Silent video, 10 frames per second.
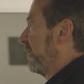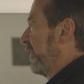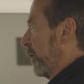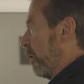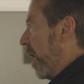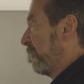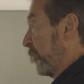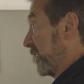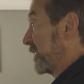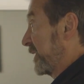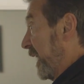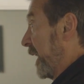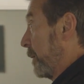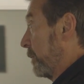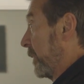veer off with the
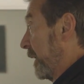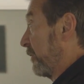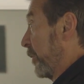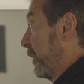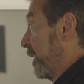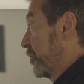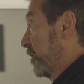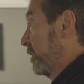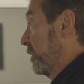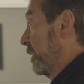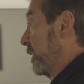same information